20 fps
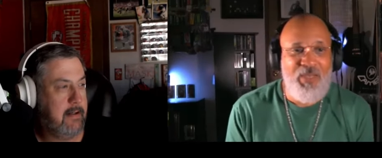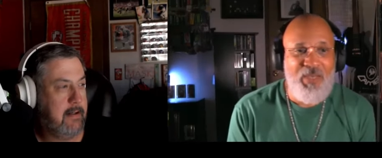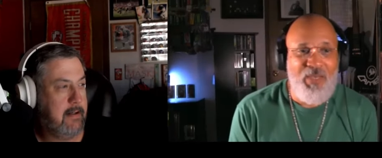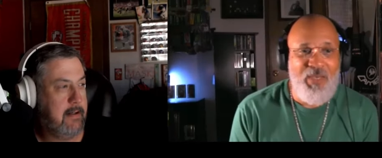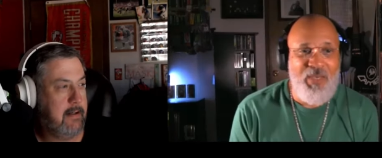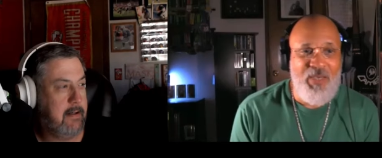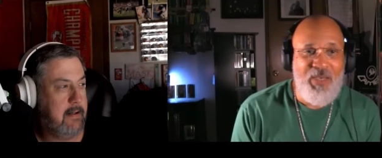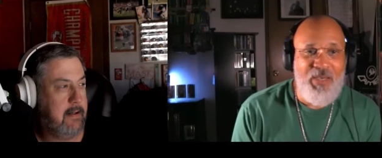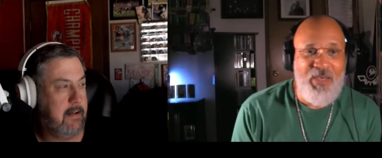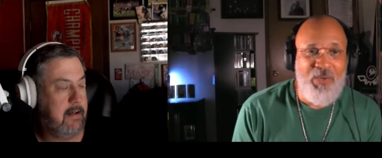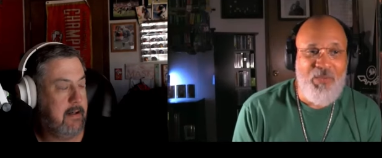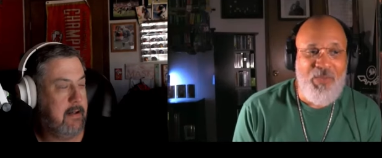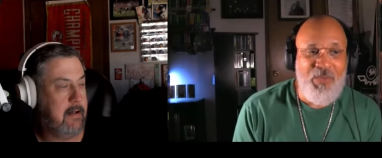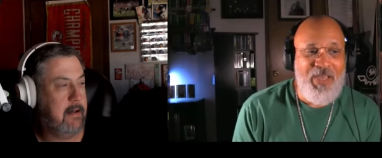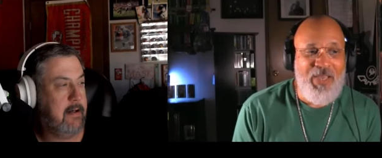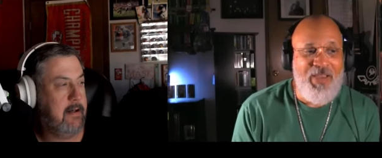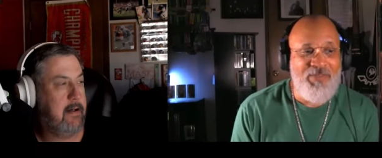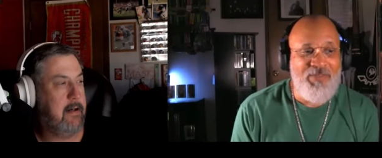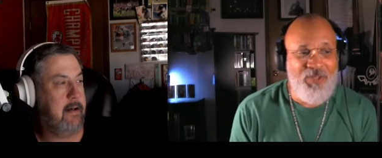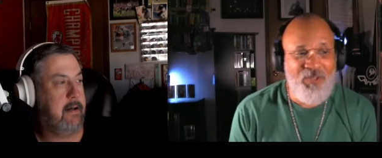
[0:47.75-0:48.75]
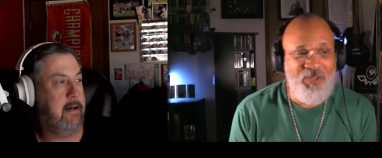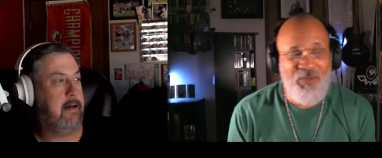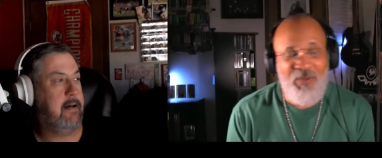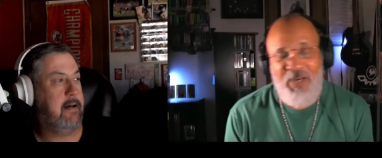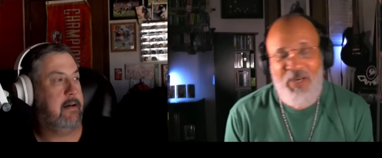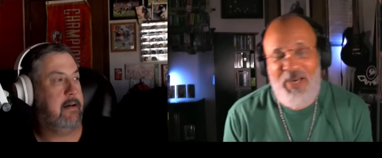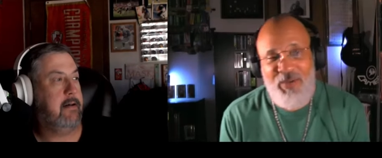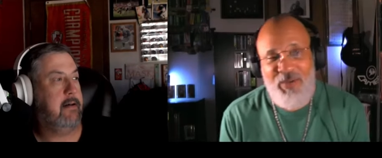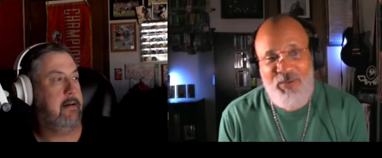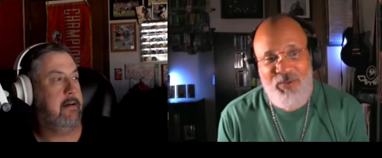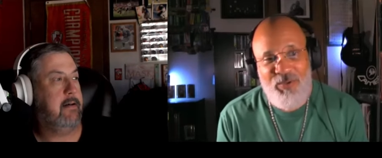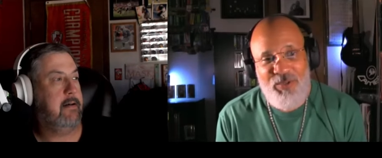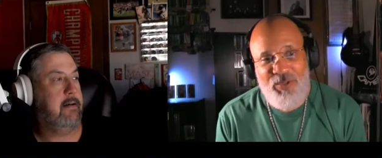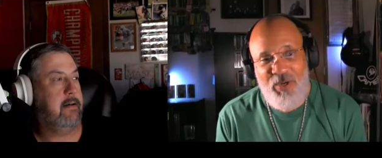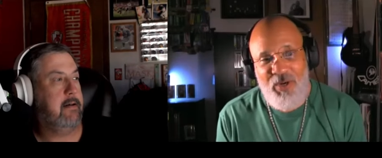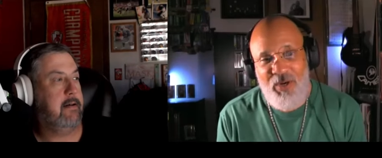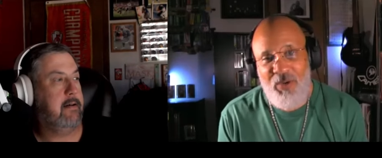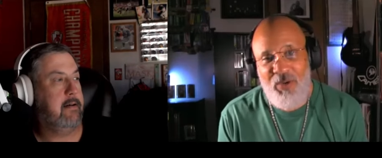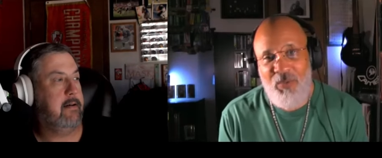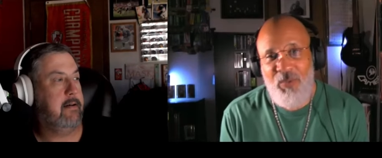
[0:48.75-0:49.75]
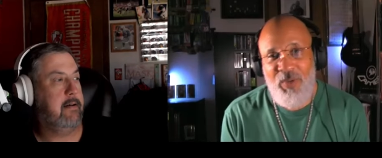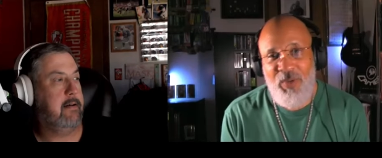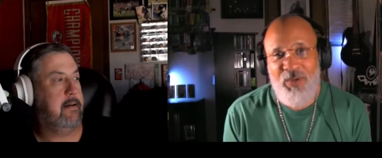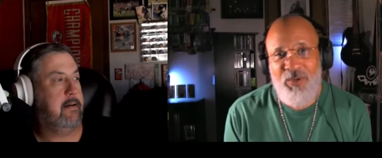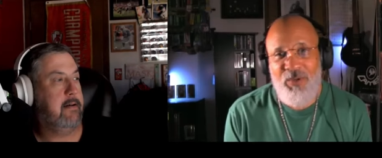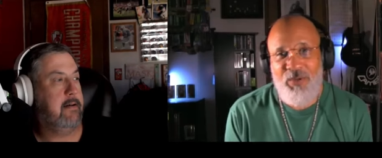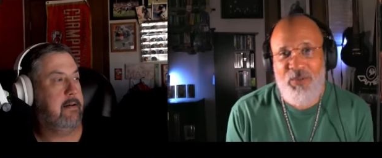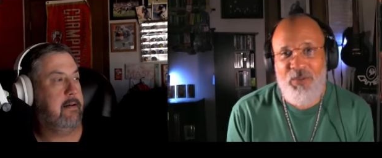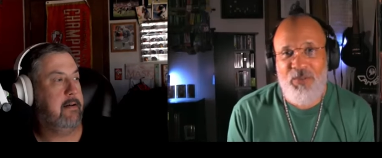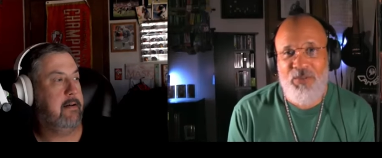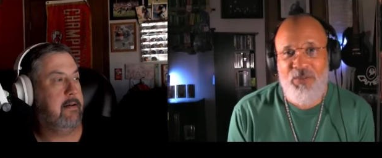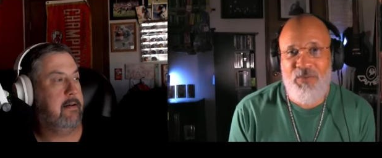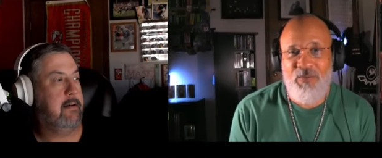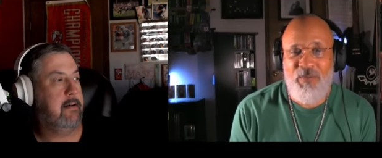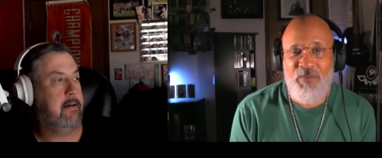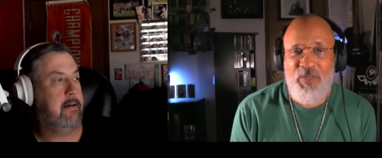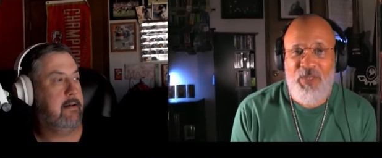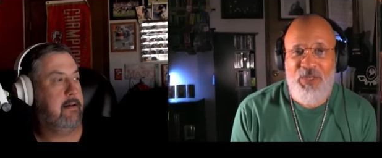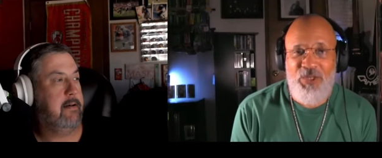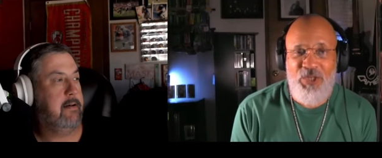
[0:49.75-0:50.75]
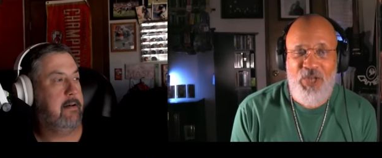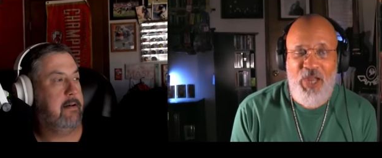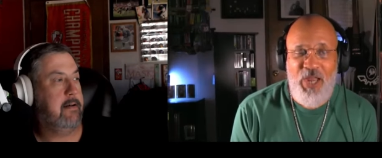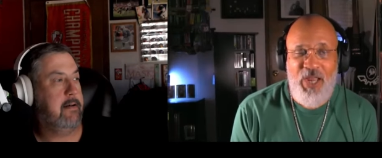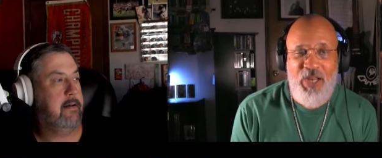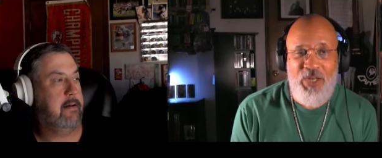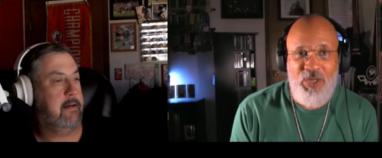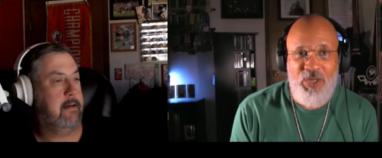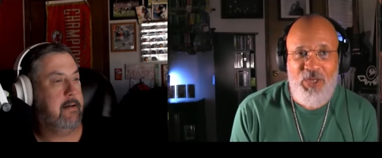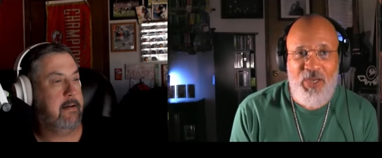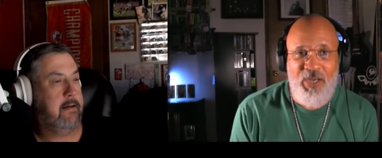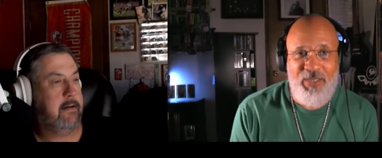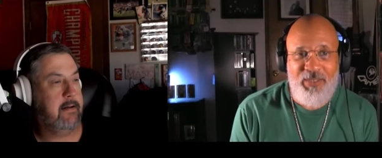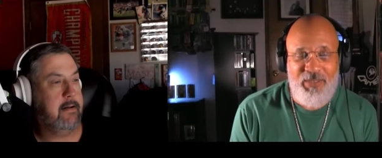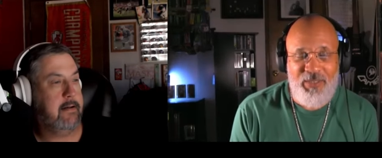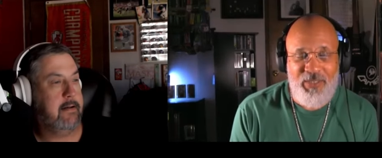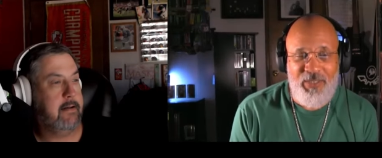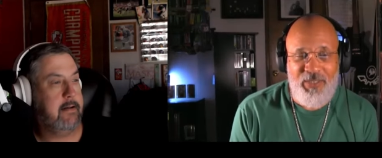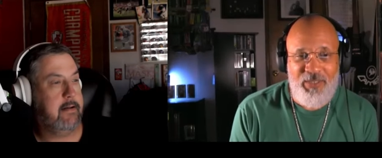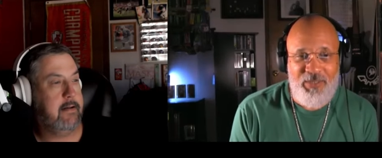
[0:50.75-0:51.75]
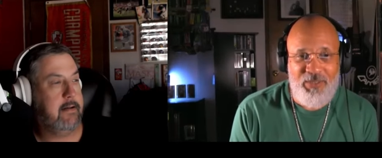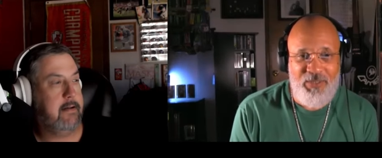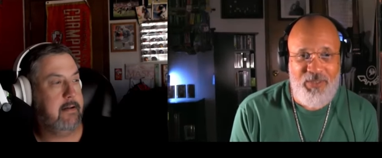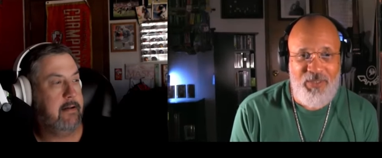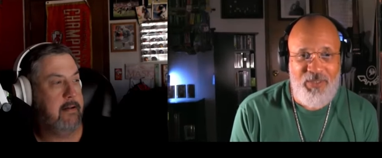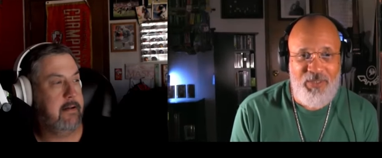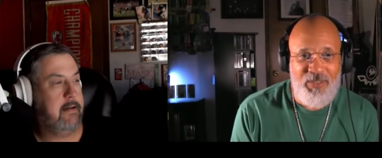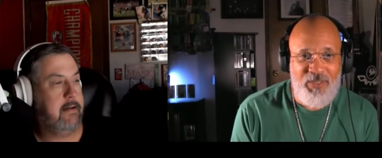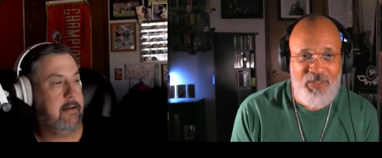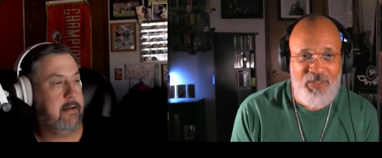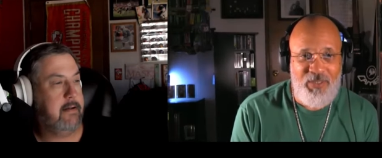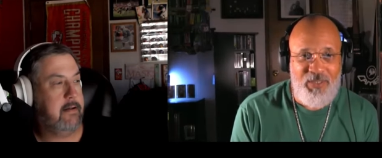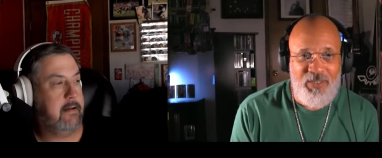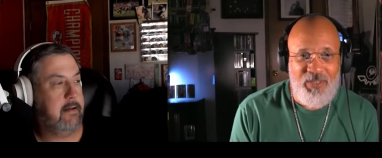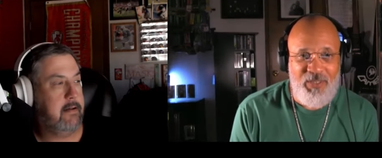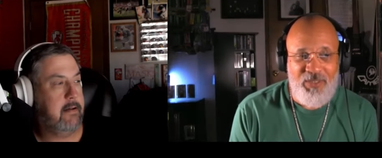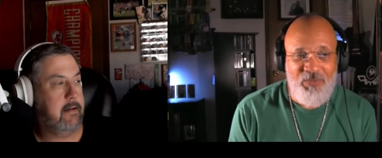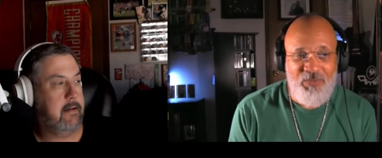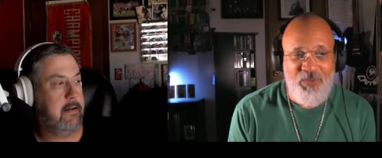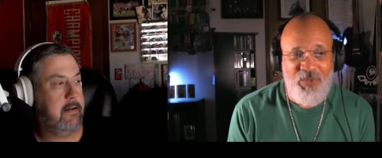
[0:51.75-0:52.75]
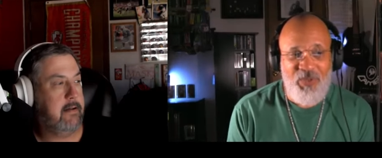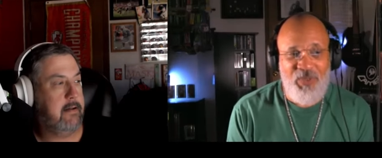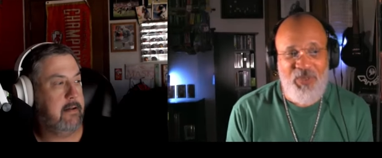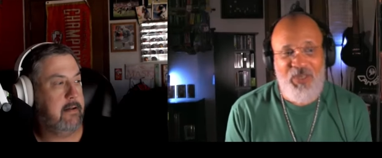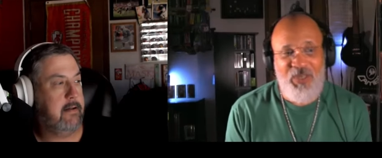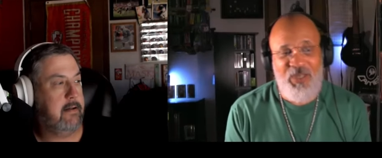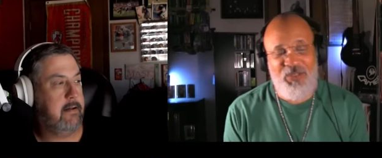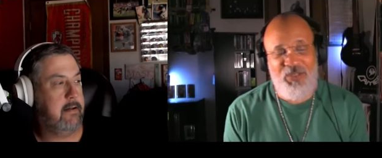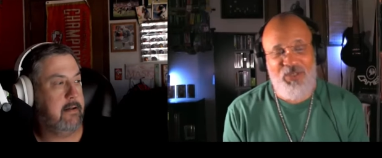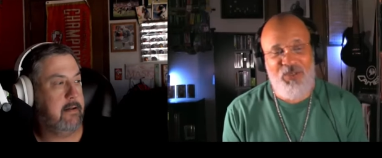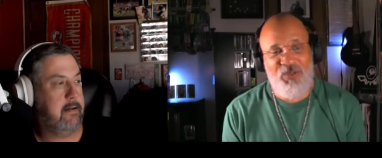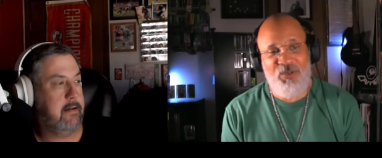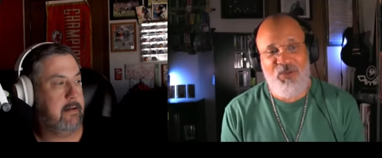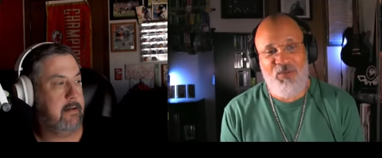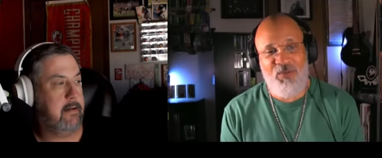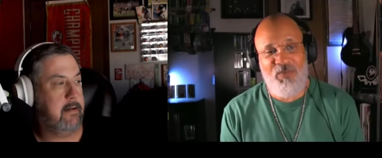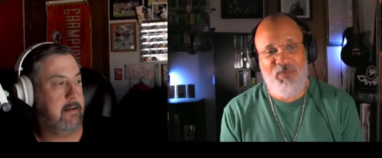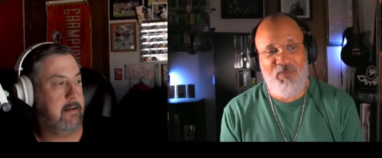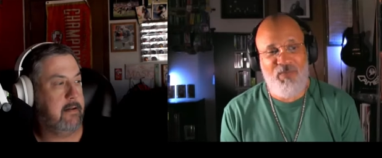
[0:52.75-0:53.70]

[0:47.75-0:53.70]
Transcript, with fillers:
Speaker 1: uh, we have to announce our winners from the change contest we're going to get to.